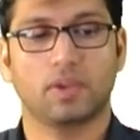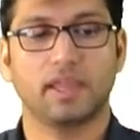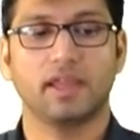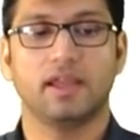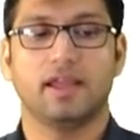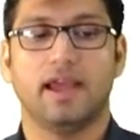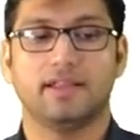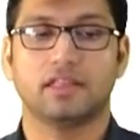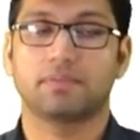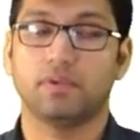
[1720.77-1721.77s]
okay,
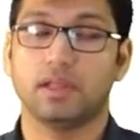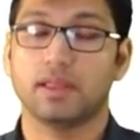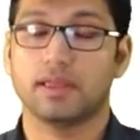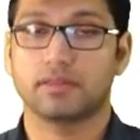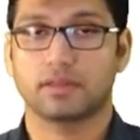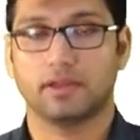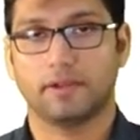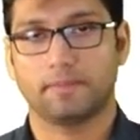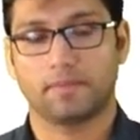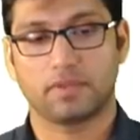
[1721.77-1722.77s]
and this pulley is
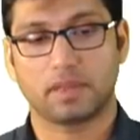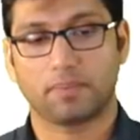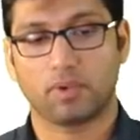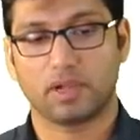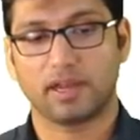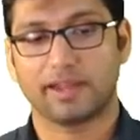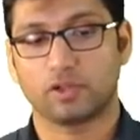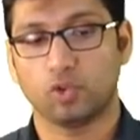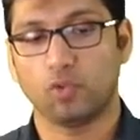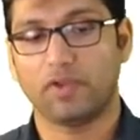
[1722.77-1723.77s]

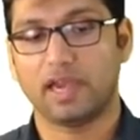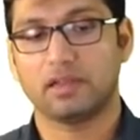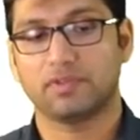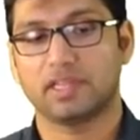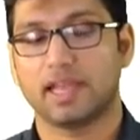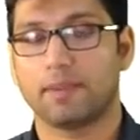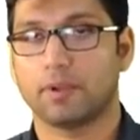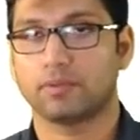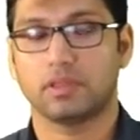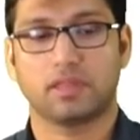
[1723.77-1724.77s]
supporting two weights with the
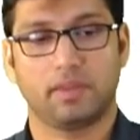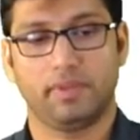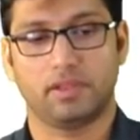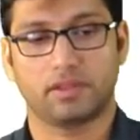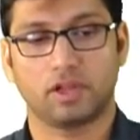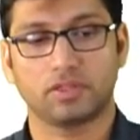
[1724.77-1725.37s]
help of these cables.